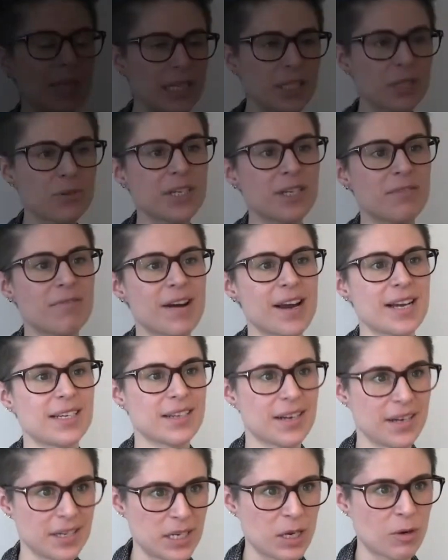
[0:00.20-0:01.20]
BLASTER is a very
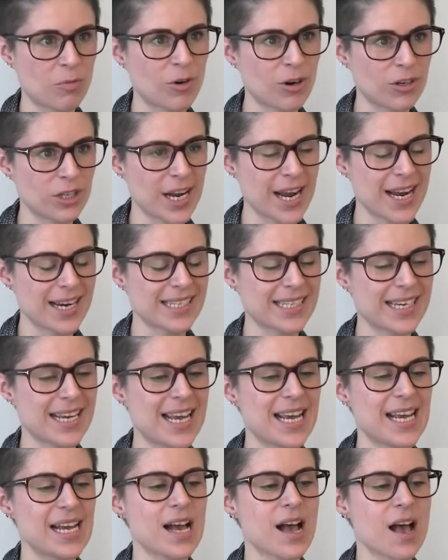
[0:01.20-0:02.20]
exciting project.
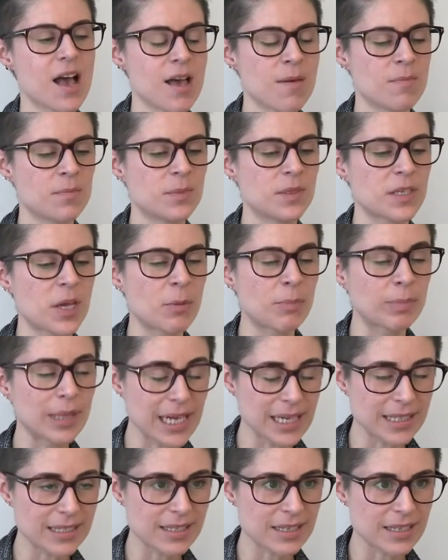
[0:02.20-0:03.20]
So
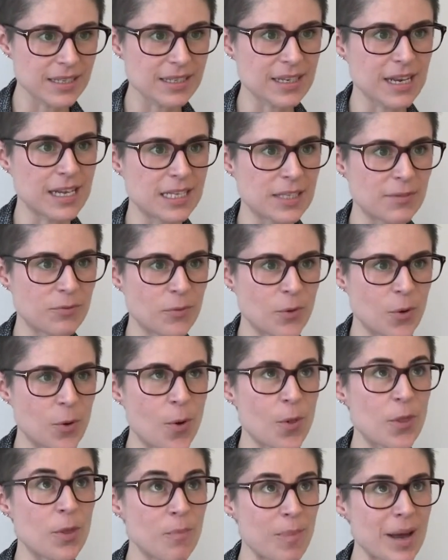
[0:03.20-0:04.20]
BLASTER stands
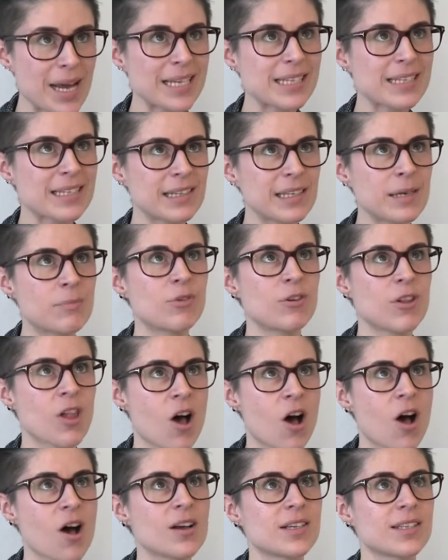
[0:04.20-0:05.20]
for the Best
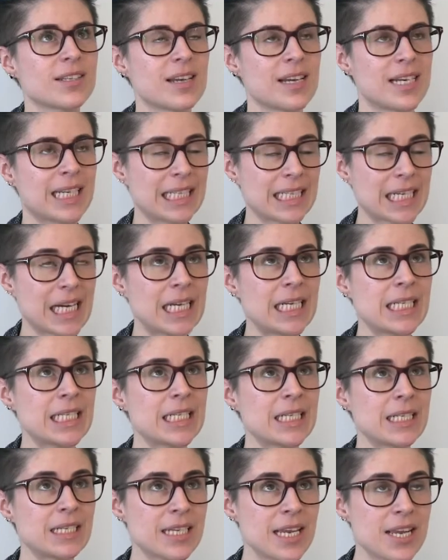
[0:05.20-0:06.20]
Liberal Arts and
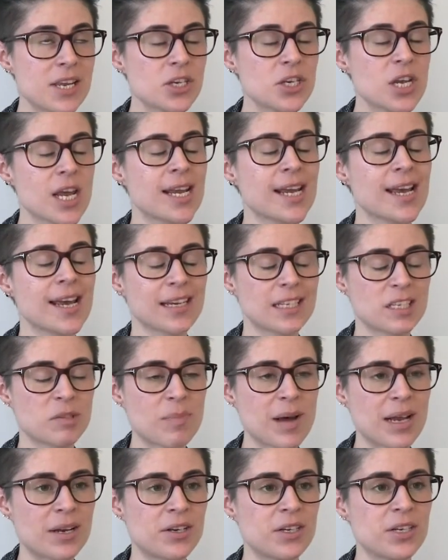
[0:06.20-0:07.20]
Sciences Teaching,
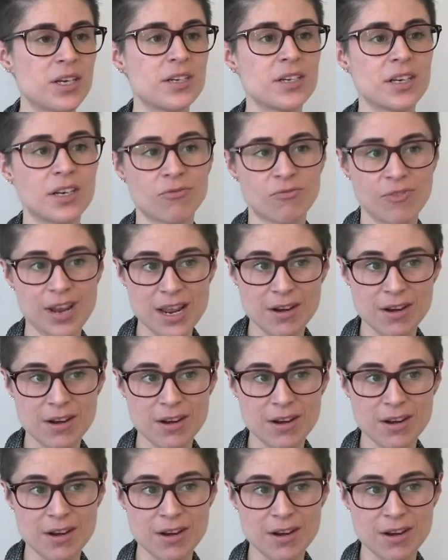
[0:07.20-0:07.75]
Expanded and